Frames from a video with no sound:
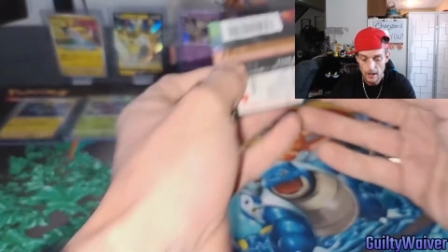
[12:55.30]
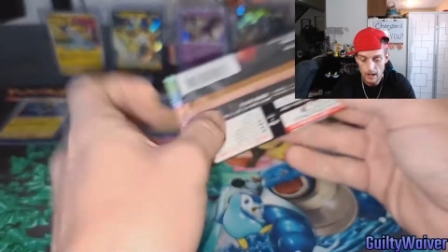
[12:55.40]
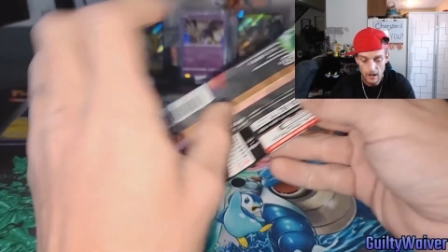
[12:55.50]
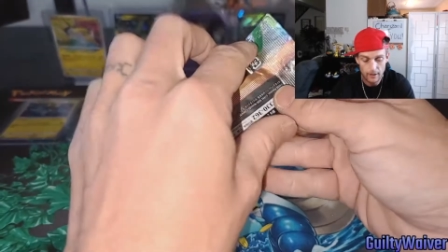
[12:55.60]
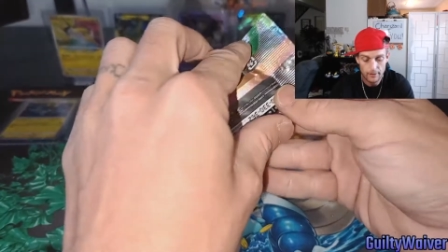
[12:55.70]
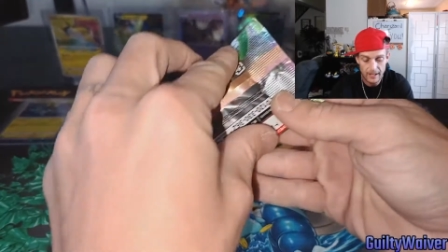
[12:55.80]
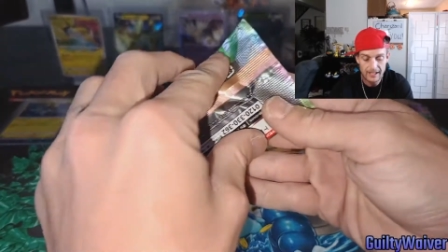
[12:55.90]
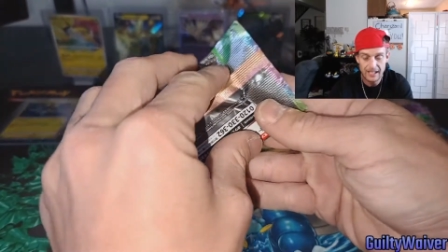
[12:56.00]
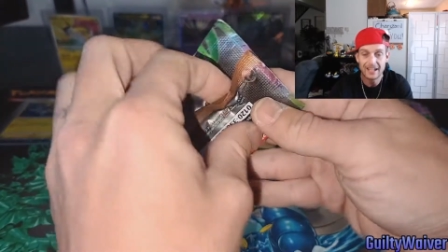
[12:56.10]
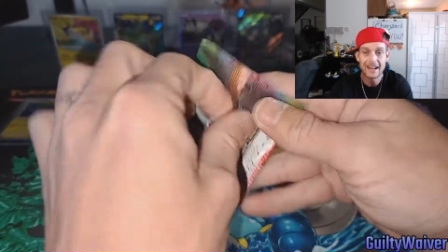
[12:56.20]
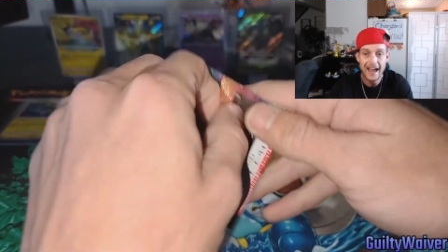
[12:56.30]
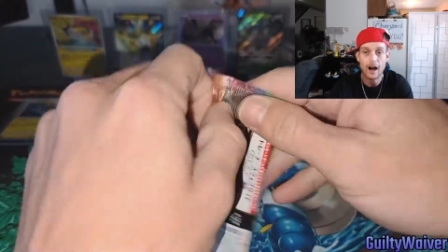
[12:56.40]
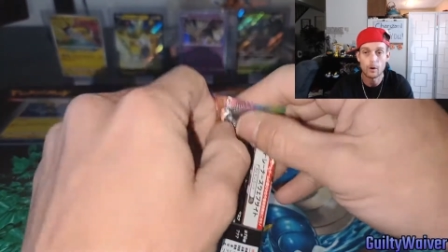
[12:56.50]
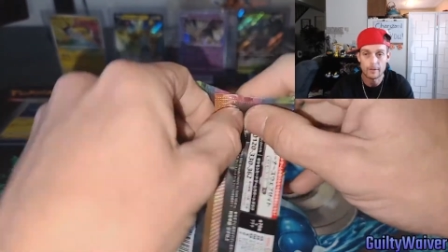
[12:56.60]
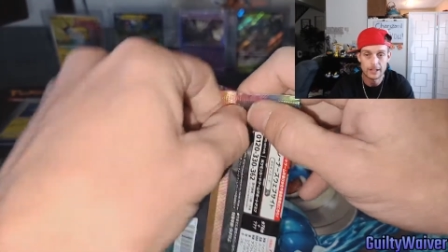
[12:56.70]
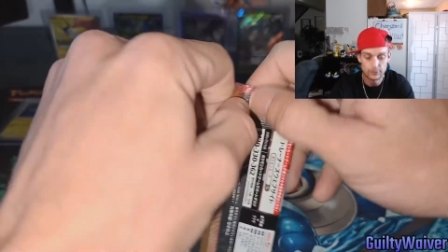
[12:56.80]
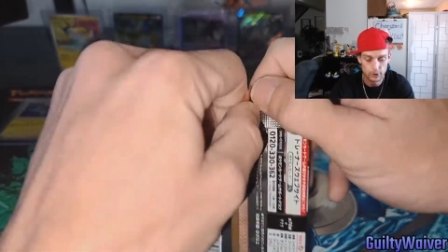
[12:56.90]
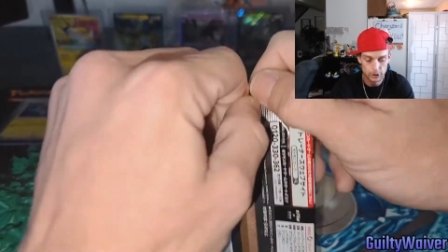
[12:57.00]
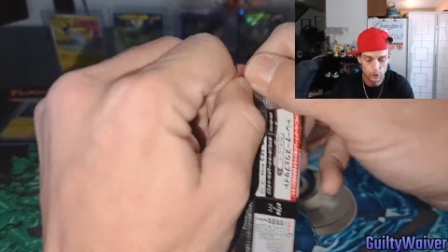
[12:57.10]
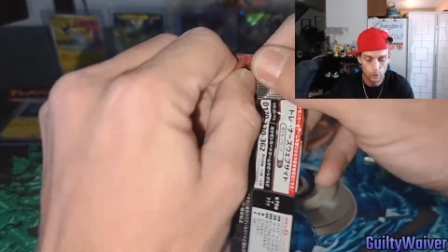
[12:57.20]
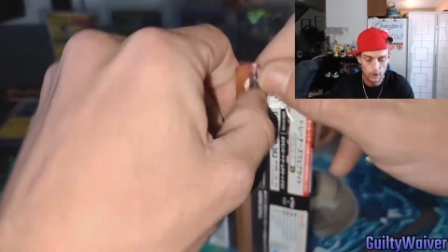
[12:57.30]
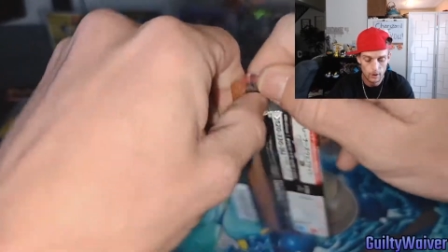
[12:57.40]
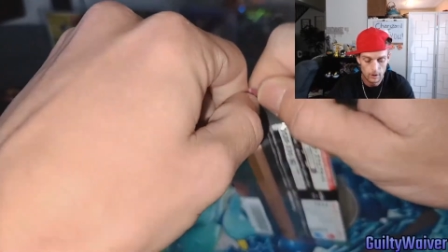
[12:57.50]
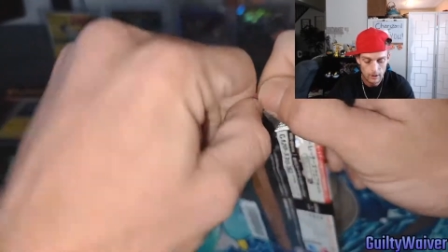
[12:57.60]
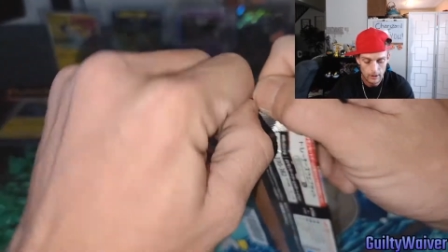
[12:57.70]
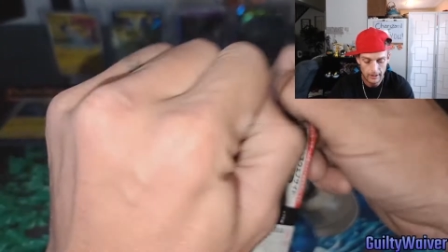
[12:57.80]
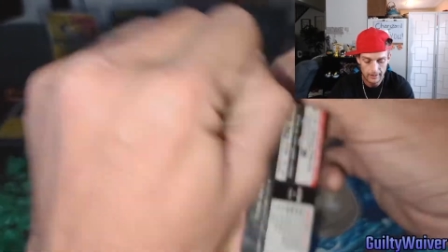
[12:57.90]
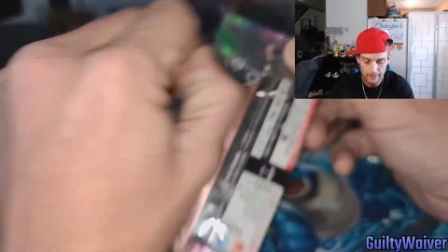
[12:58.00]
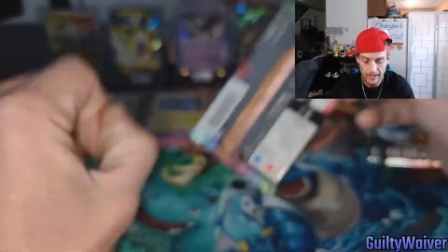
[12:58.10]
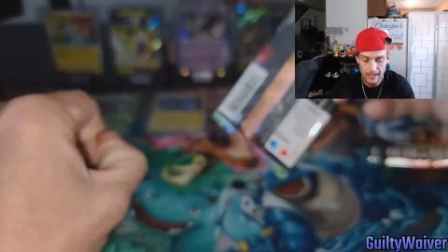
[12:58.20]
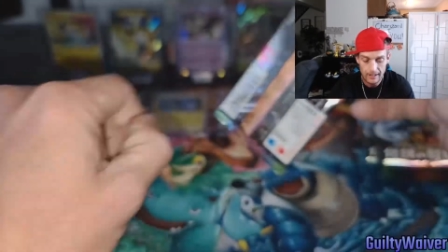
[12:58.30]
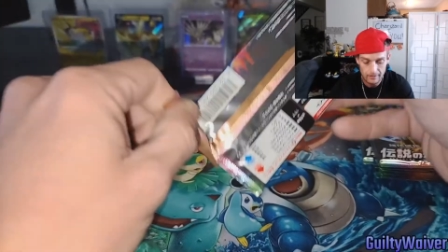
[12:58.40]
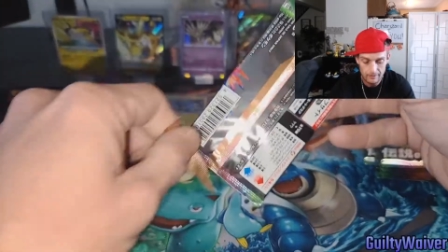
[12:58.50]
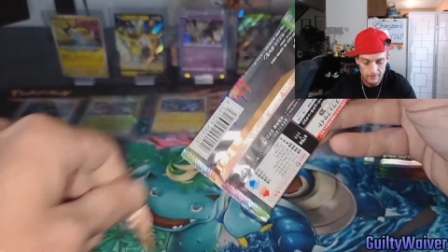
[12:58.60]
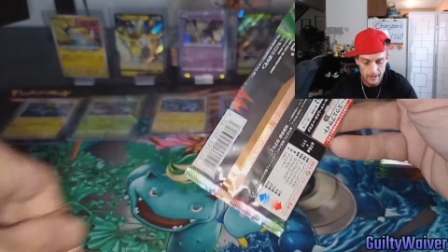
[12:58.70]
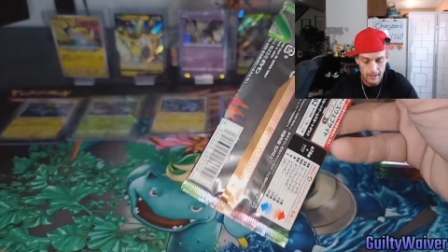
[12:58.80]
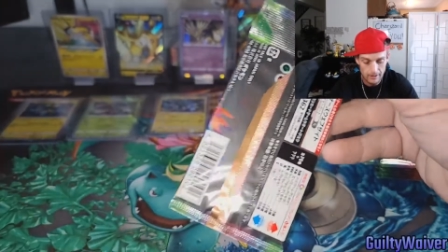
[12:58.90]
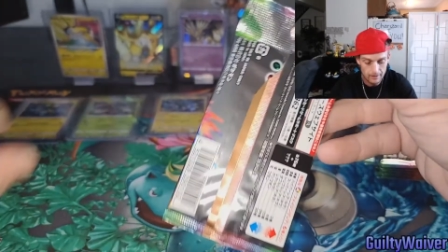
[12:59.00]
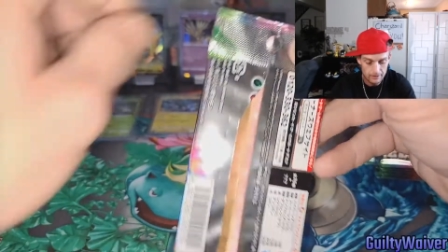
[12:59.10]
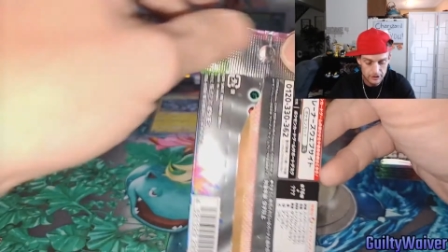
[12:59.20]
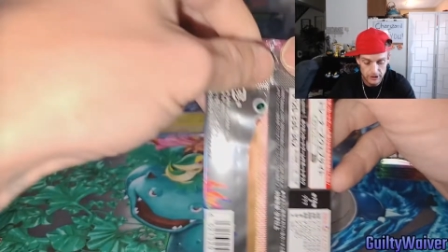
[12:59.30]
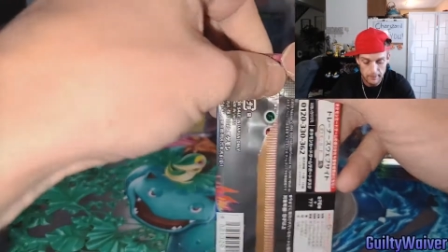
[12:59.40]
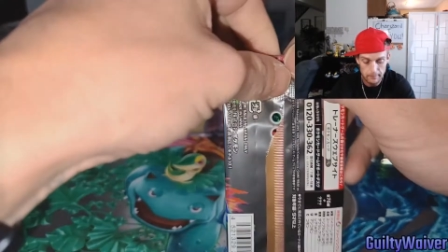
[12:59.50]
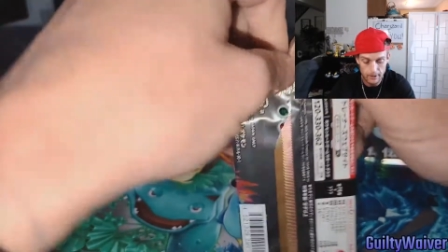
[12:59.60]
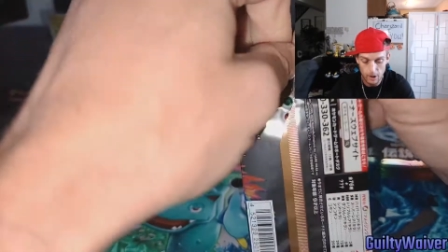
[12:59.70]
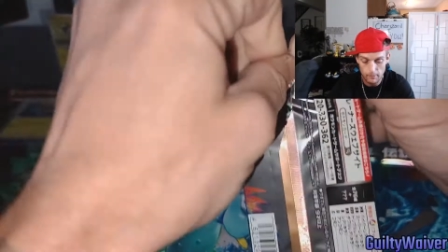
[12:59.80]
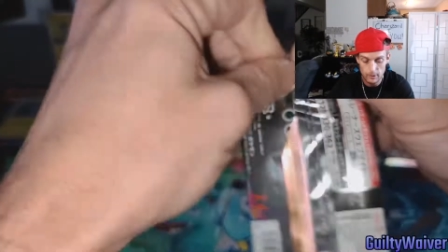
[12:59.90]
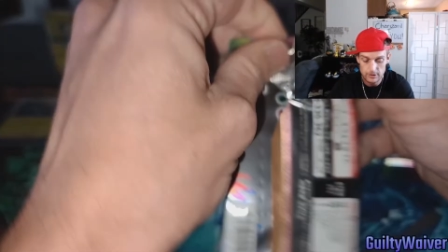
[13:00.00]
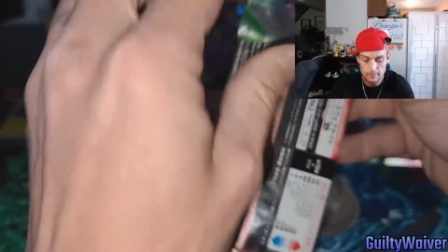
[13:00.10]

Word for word: Uh, they get it out, that's for sure. Like they they ship almost